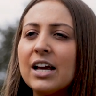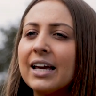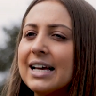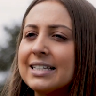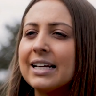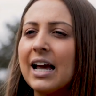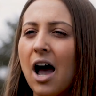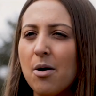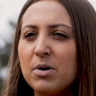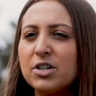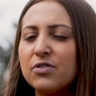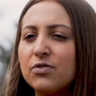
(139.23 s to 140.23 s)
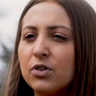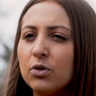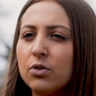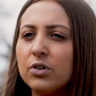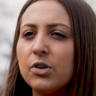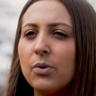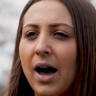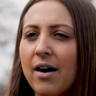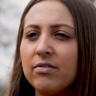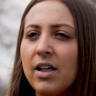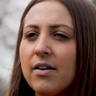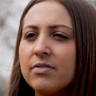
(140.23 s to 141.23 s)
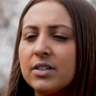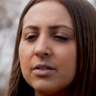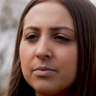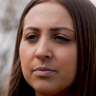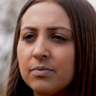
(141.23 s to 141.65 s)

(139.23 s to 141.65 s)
and guessing how much fuel you have left.